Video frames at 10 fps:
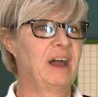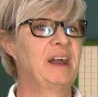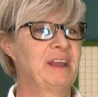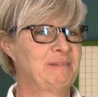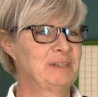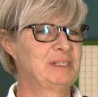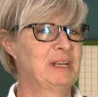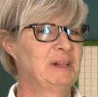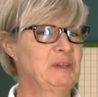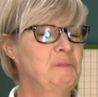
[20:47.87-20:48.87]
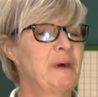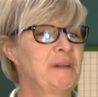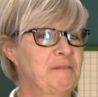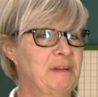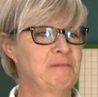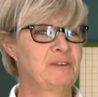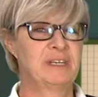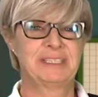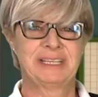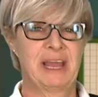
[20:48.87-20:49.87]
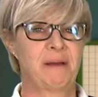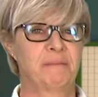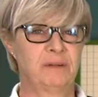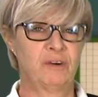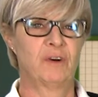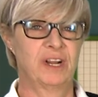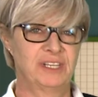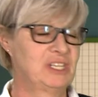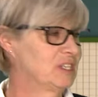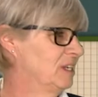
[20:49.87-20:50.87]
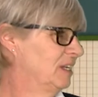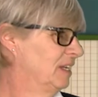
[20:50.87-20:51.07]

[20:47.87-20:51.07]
I have to tell you, my favorite is Cap'n Crunch.